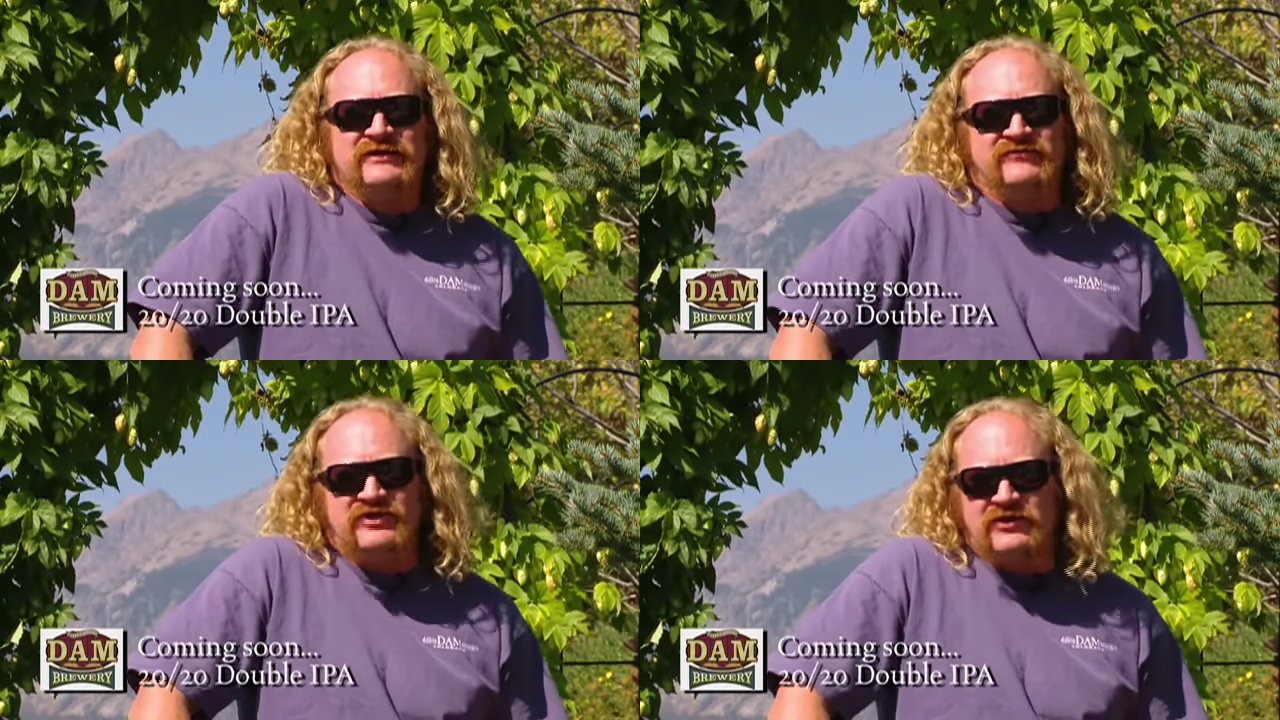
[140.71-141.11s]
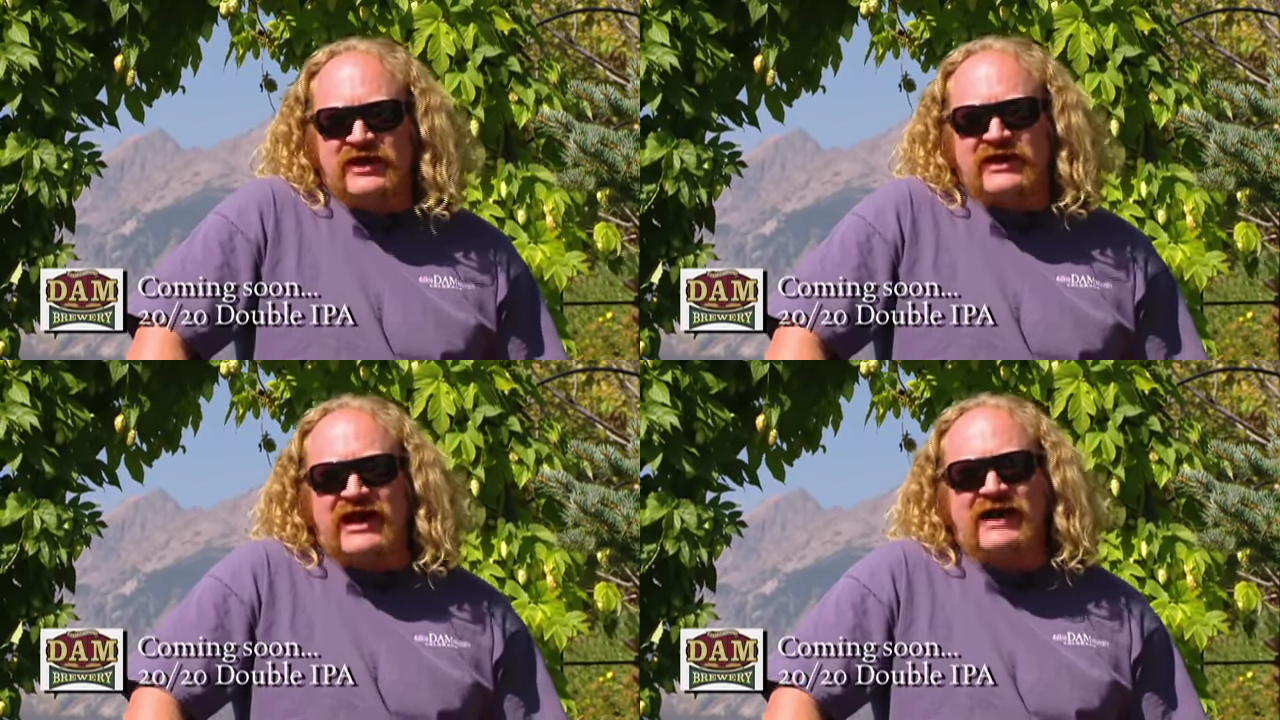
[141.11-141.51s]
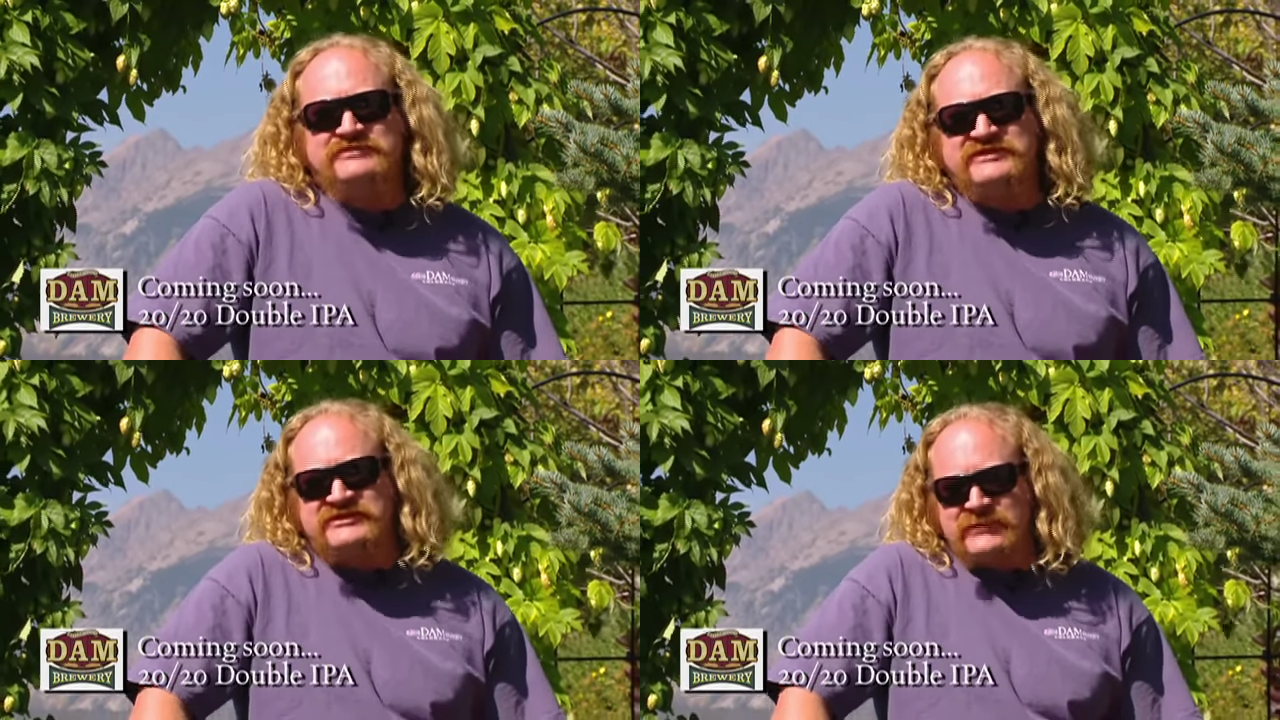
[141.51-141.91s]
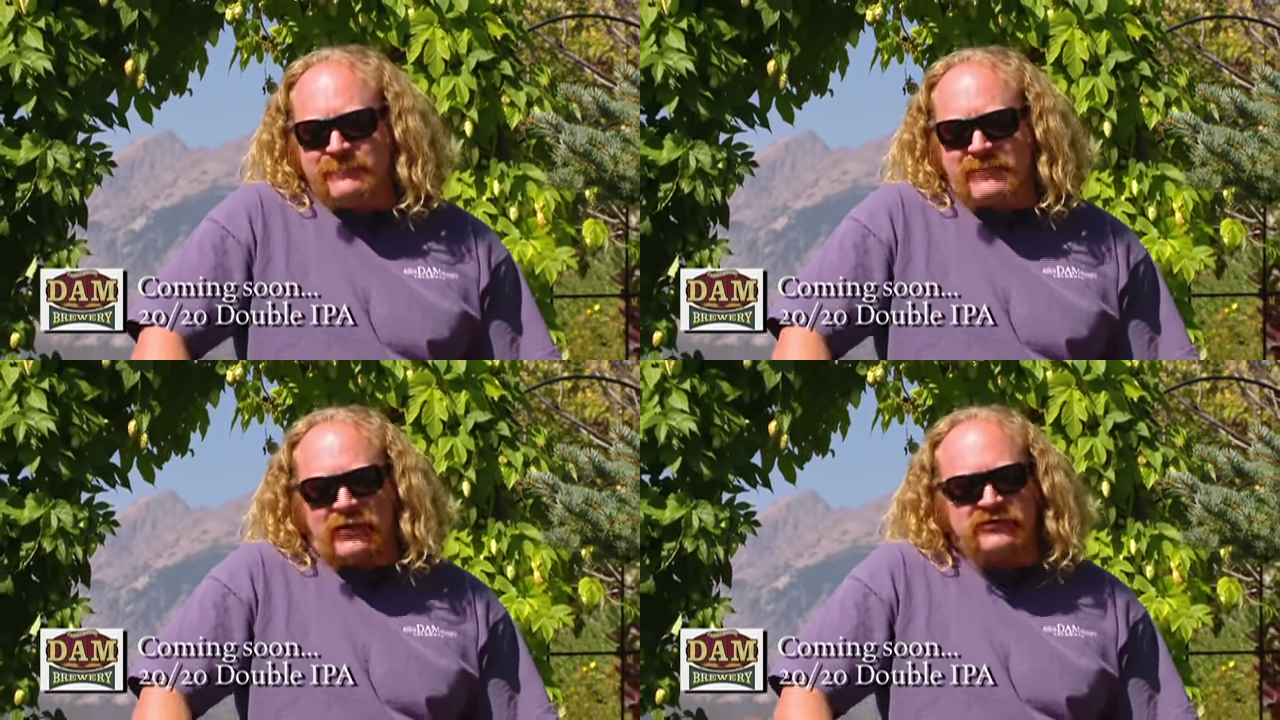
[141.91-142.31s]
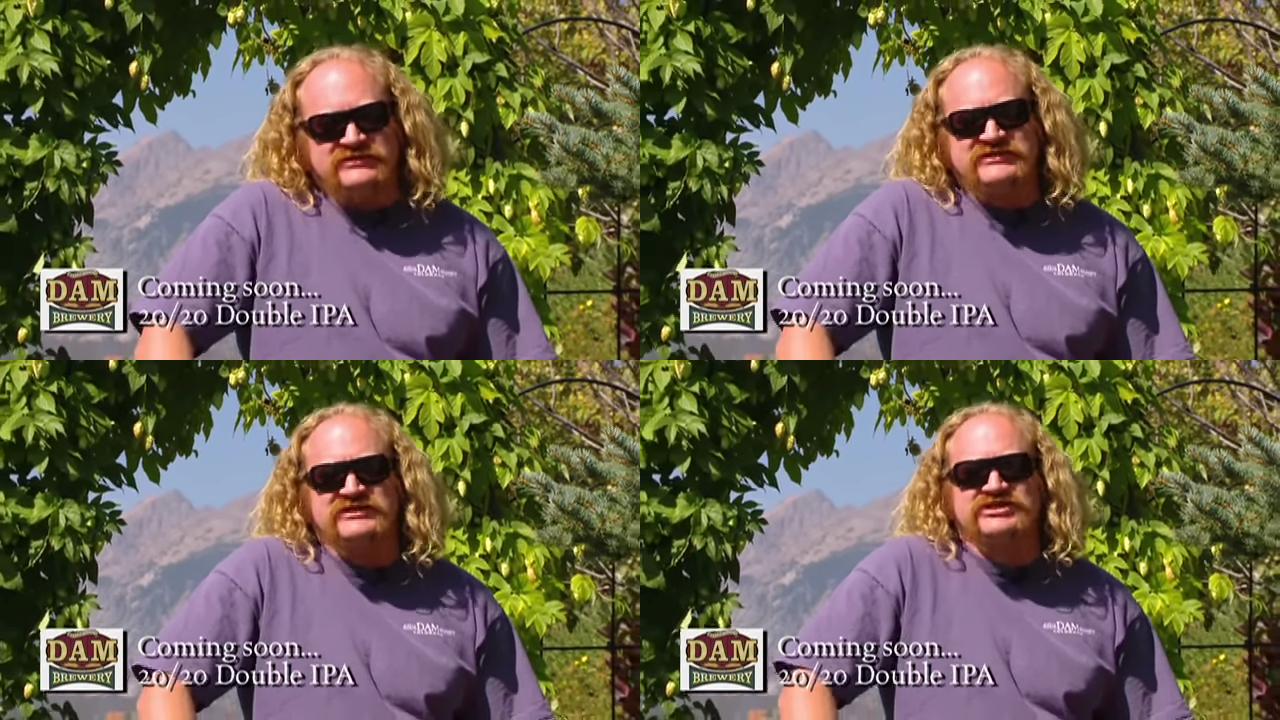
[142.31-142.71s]
If you don't like hops, I
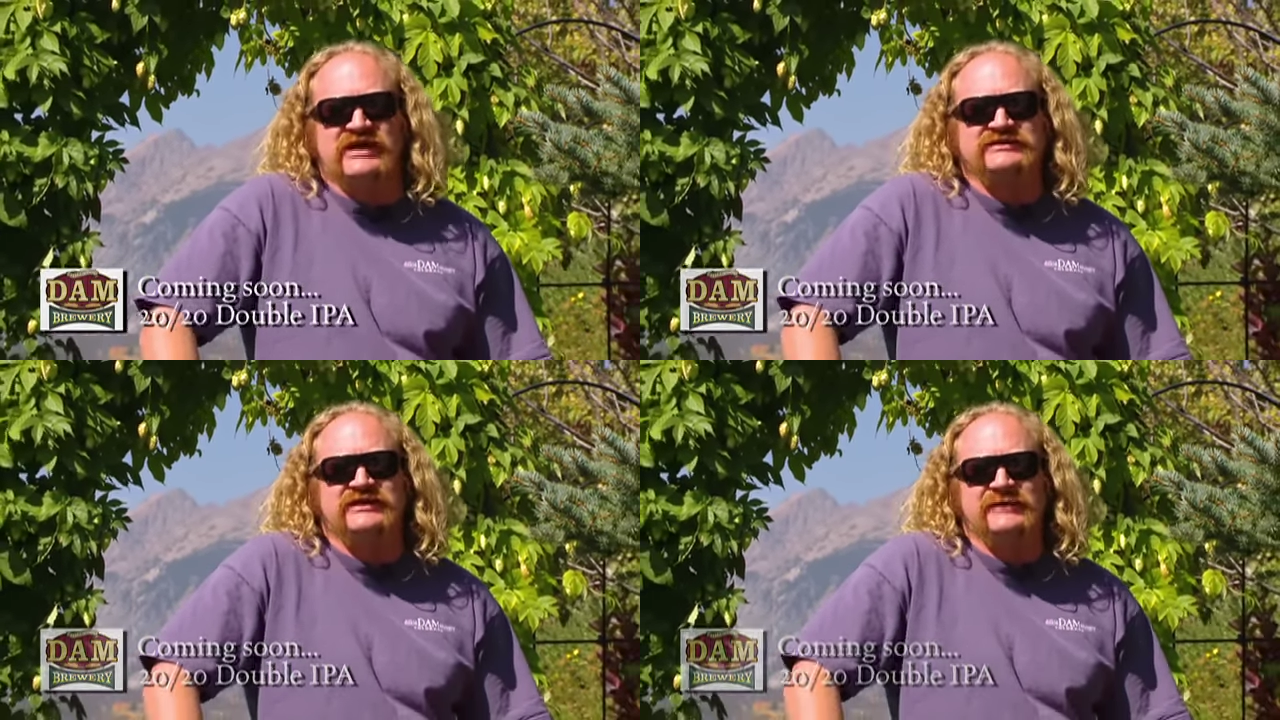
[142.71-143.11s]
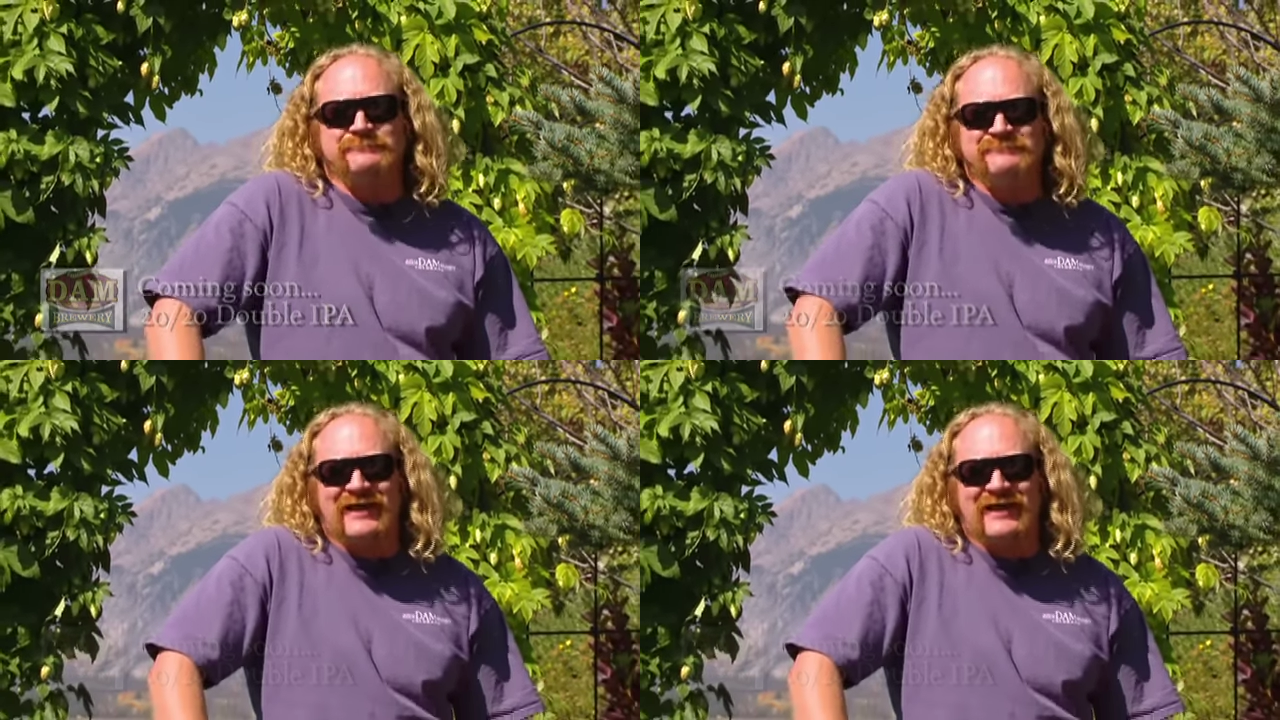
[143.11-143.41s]
wouldn't suggest it.